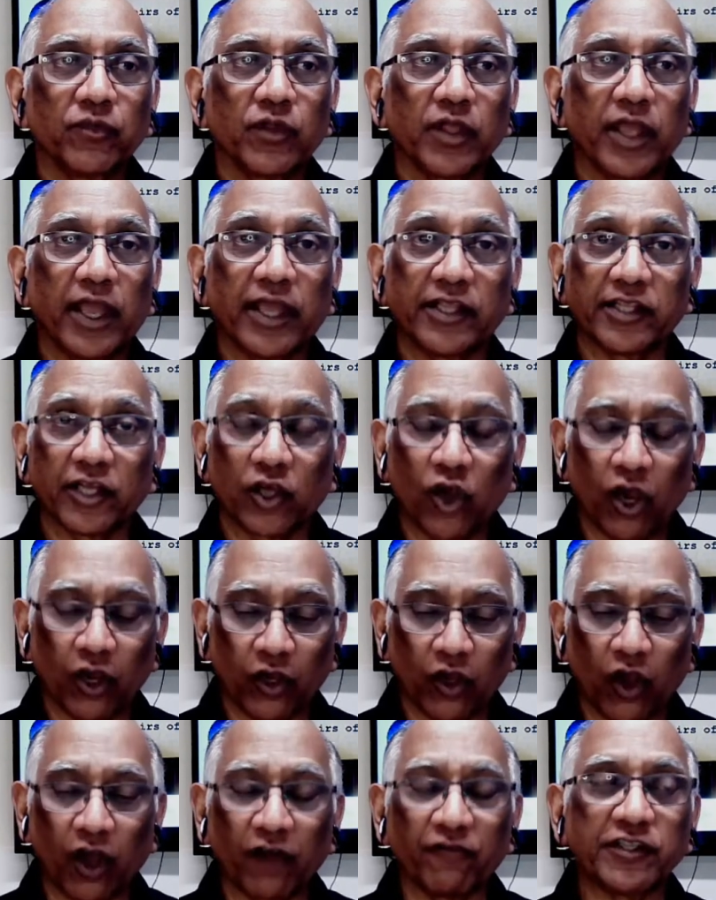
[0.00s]
and the
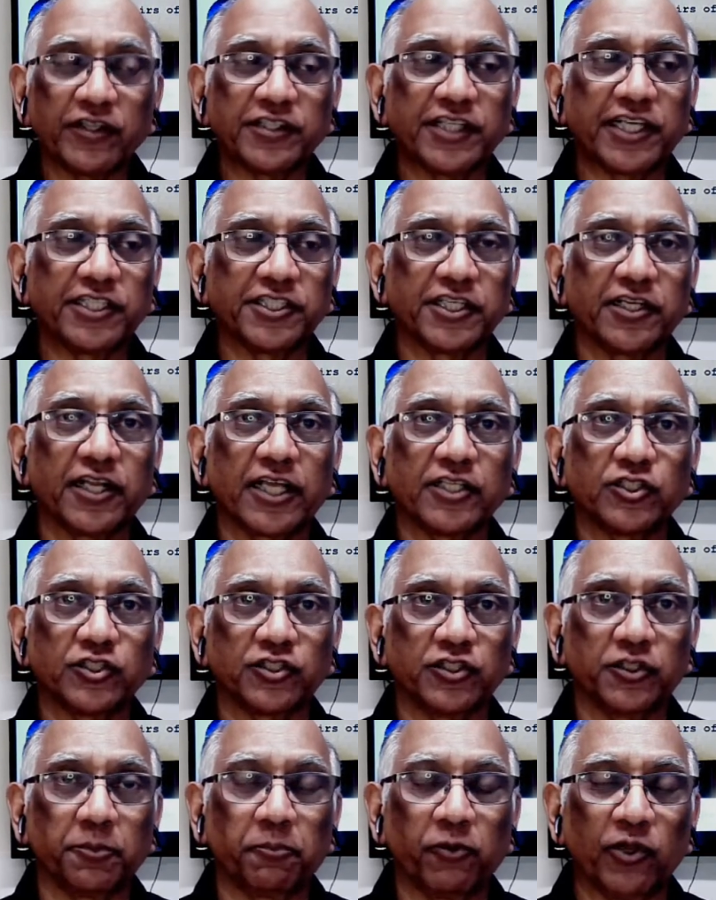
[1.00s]
conversation, as
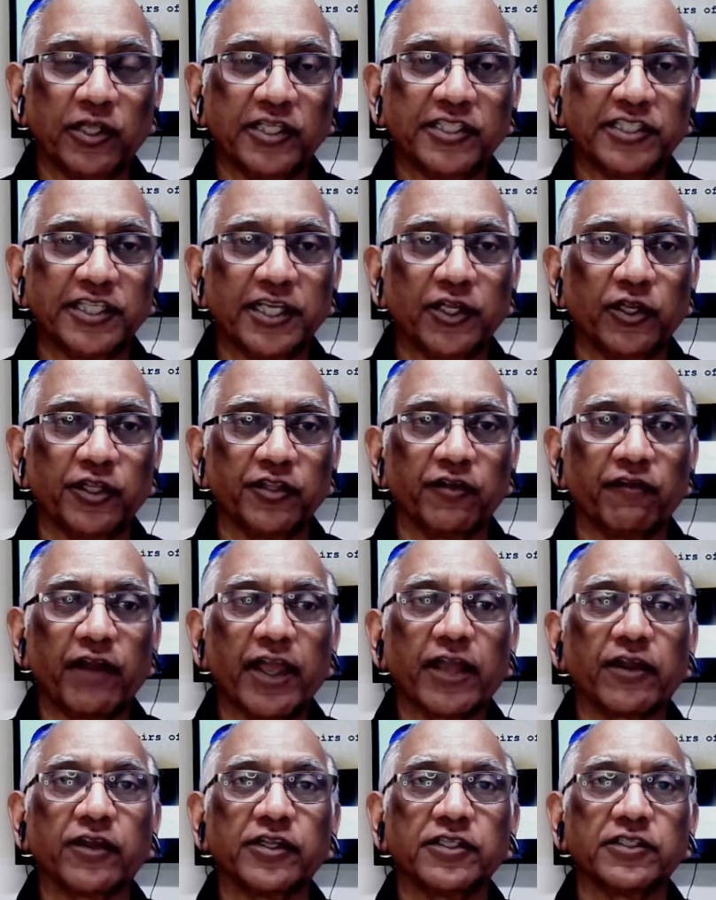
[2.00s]
the police see it in the
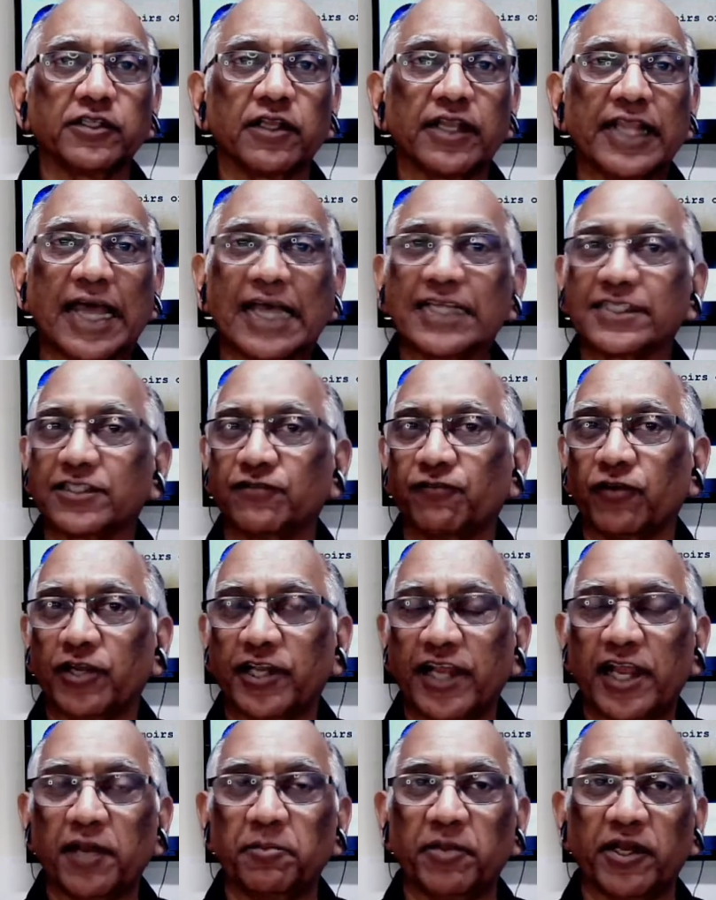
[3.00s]
records, lasts for
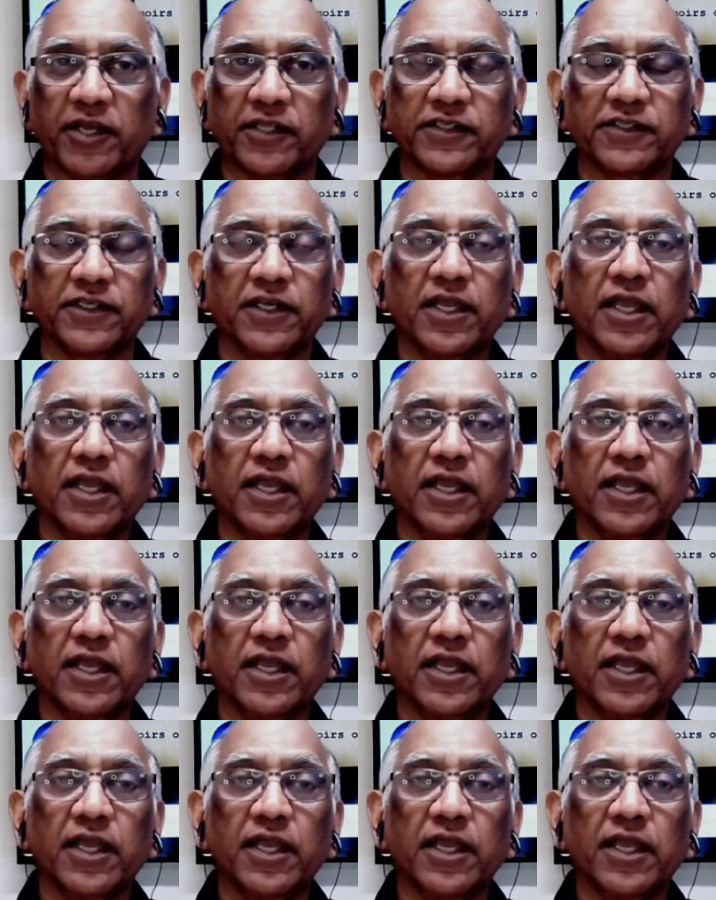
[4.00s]
10 minutes.